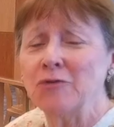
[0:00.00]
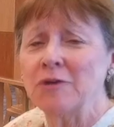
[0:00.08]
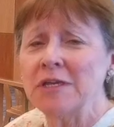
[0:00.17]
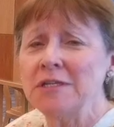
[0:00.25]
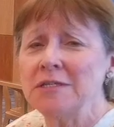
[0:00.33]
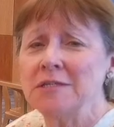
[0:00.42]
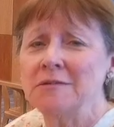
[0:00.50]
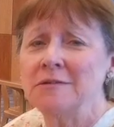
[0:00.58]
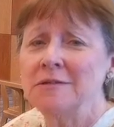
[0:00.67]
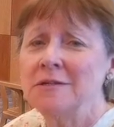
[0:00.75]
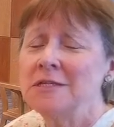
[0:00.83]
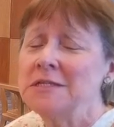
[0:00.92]
Greece
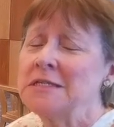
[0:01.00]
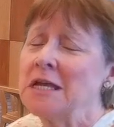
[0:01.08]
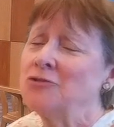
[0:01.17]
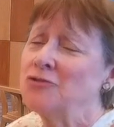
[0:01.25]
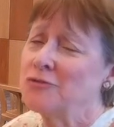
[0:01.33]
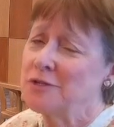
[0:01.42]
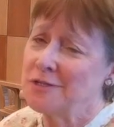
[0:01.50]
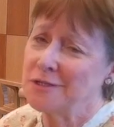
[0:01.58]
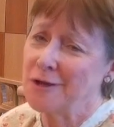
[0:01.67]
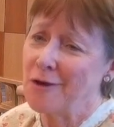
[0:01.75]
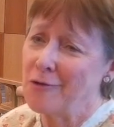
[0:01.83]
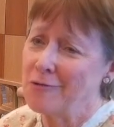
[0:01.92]
centuries
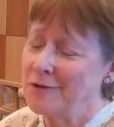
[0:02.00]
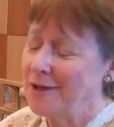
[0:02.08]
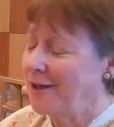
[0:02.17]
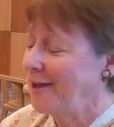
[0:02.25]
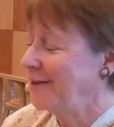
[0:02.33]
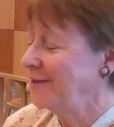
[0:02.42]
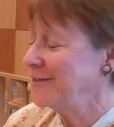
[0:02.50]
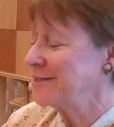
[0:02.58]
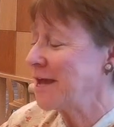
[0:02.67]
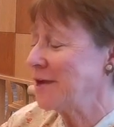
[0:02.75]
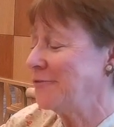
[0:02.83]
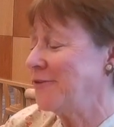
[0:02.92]
ago, and it's
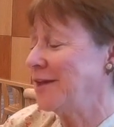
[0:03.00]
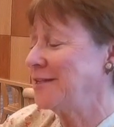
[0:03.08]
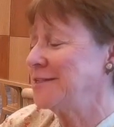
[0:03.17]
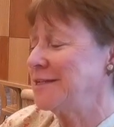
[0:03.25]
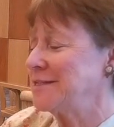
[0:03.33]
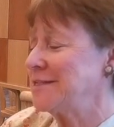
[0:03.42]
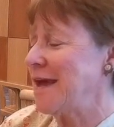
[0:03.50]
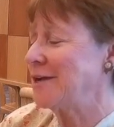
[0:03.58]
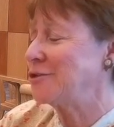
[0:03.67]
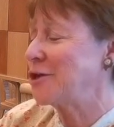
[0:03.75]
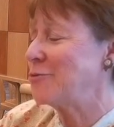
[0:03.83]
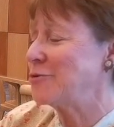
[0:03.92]
kind of like
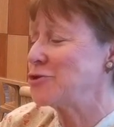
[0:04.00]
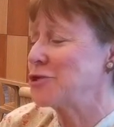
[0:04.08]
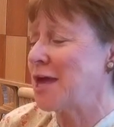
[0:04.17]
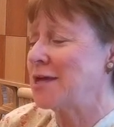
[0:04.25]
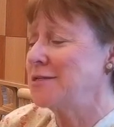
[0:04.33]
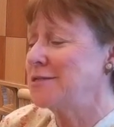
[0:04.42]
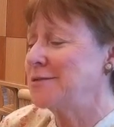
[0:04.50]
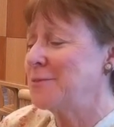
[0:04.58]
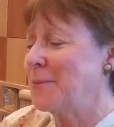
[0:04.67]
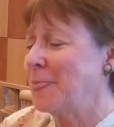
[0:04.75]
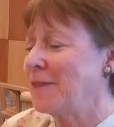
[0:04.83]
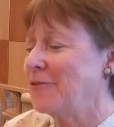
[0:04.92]
tic-tac-toe and chess.
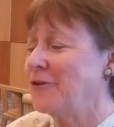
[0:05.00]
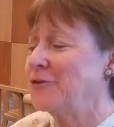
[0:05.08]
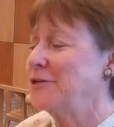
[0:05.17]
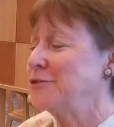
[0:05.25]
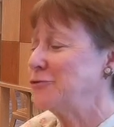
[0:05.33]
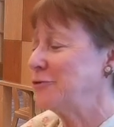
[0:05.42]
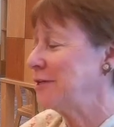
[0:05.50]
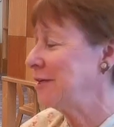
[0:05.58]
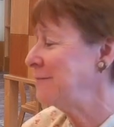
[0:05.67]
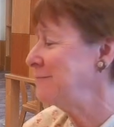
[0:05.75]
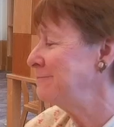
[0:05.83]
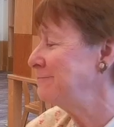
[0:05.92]
It's very
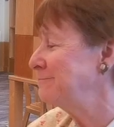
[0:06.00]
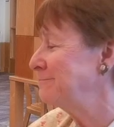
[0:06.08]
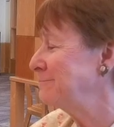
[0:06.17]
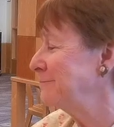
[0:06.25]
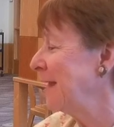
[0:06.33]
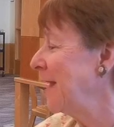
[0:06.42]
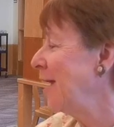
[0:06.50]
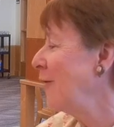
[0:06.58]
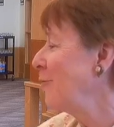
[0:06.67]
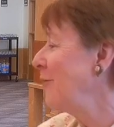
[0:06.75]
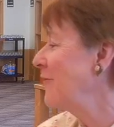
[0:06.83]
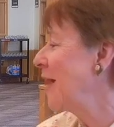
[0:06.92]
intriguing.
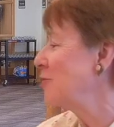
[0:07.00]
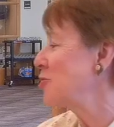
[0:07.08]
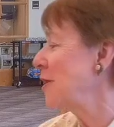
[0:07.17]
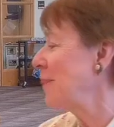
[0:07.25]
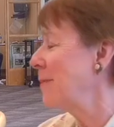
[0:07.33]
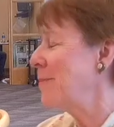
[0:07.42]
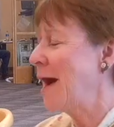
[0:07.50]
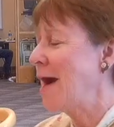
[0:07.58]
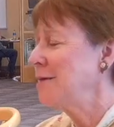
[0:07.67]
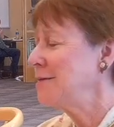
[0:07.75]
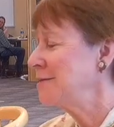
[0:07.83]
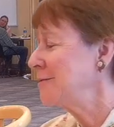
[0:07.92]
We've got Shut the
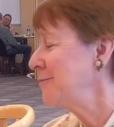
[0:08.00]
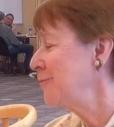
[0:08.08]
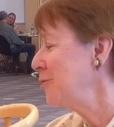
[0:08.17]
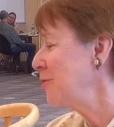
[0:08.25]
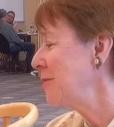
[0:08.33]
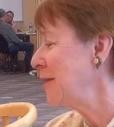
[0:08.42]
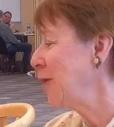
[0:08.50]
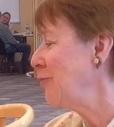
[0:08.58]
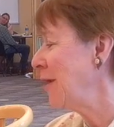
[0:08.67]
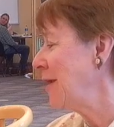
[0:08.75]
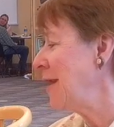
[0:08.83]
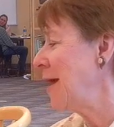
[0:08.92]
Box, which is a
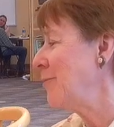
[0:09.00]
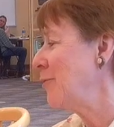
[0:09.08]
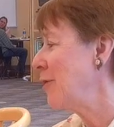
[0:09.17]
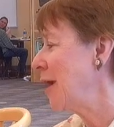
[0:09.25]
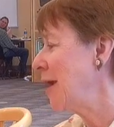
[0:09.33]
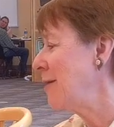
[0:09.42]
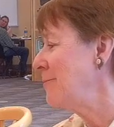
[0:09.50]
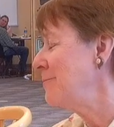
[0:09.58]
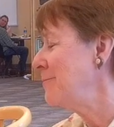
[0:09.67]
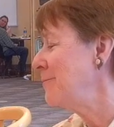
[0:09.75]
great number game.